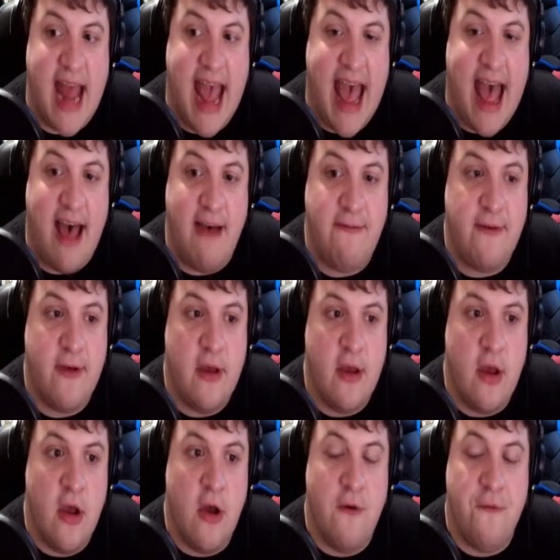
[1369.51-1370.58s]
have
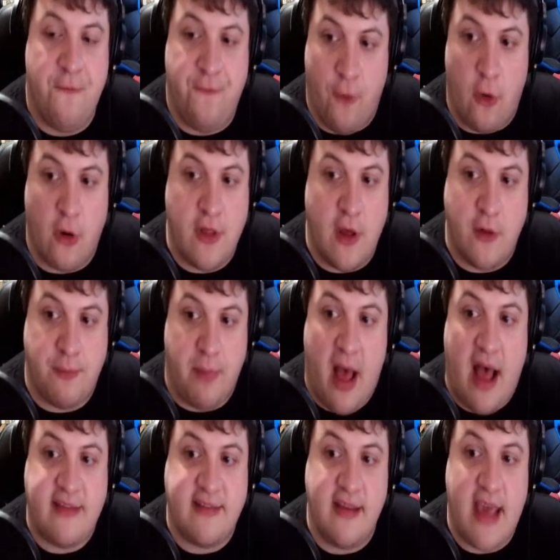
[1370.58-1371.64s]
for those
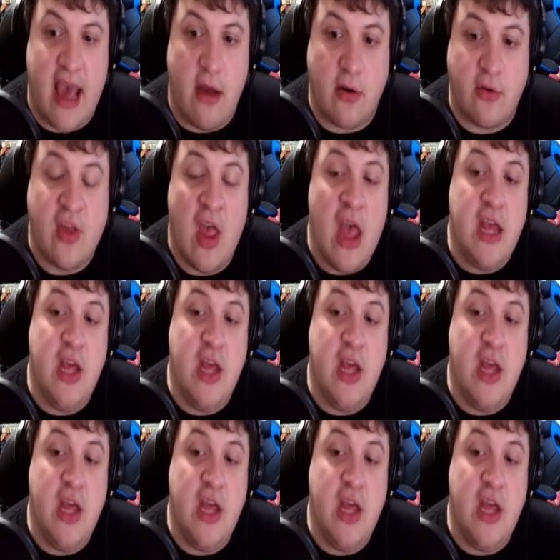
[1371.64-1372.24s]
boss encounters.